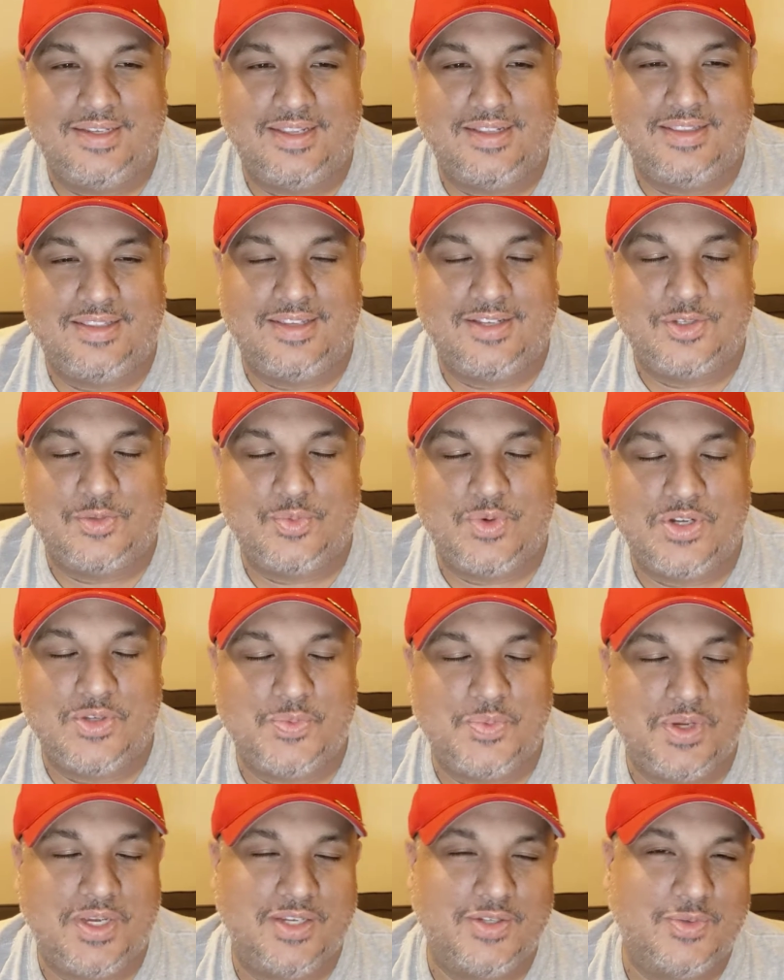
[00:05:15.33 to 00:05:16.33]
get the
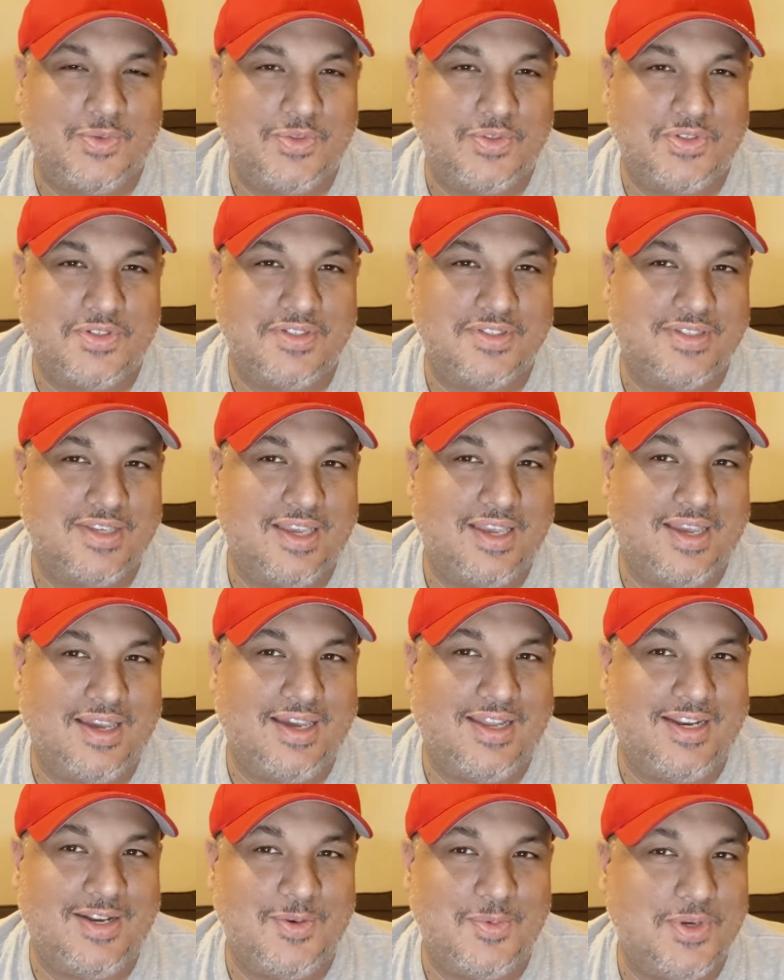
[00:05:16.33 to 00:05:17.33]
express pass was because
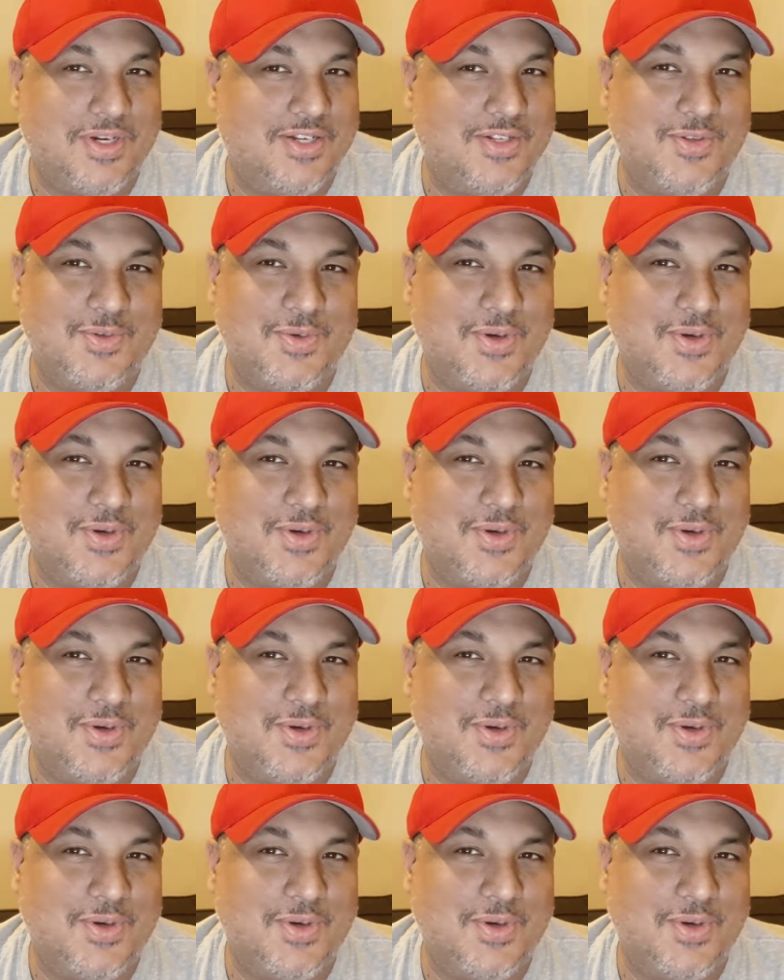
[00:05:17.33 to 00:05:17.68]
I didn't want